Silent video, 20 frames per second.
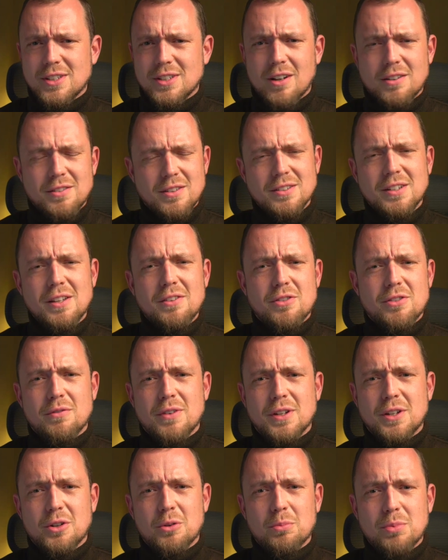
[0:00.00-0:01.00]
underneath the
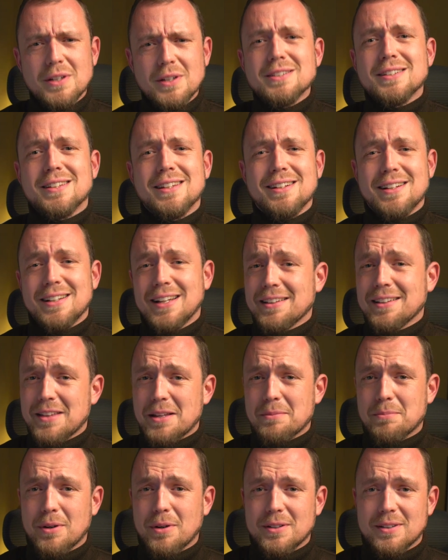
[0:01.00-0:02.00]
video, please click
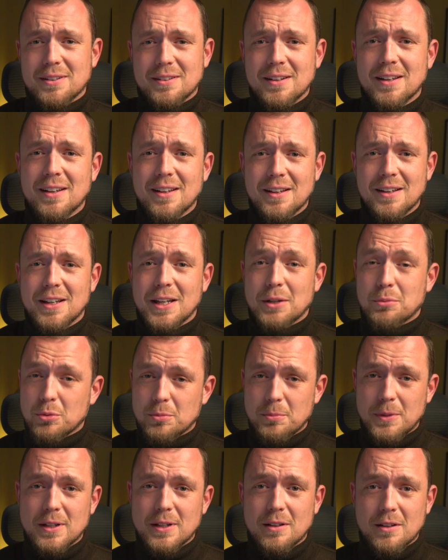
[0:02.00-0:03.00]
that button. It would
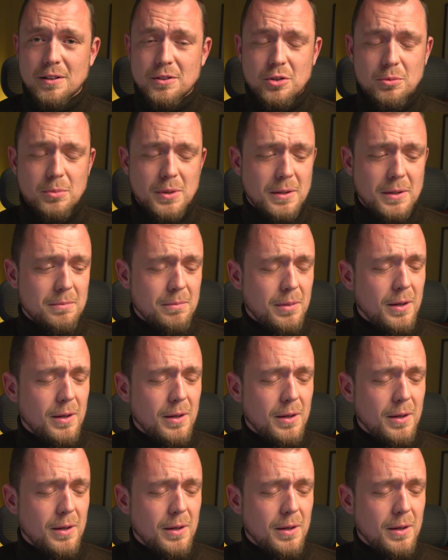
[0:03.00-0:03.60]
mean a lot to me.